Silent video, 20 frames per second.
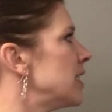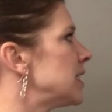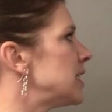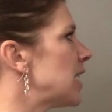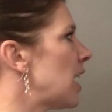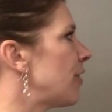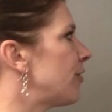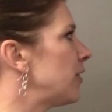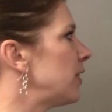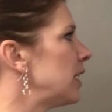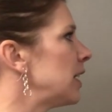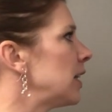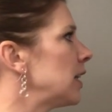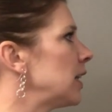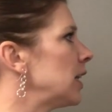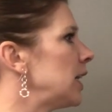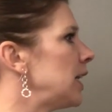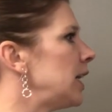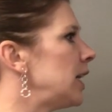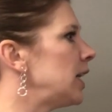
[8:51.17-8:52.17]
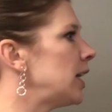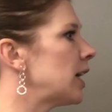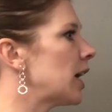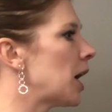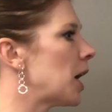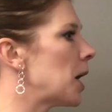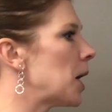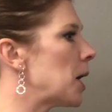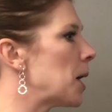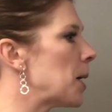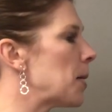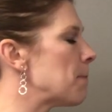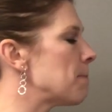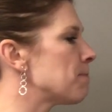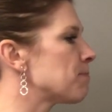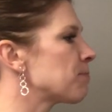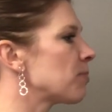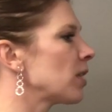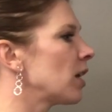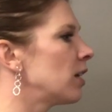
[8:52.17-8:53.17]
definitely
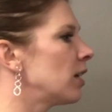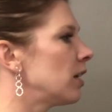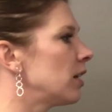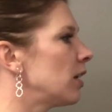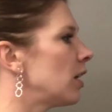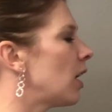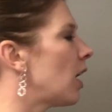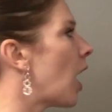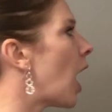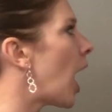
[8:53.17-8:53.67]
a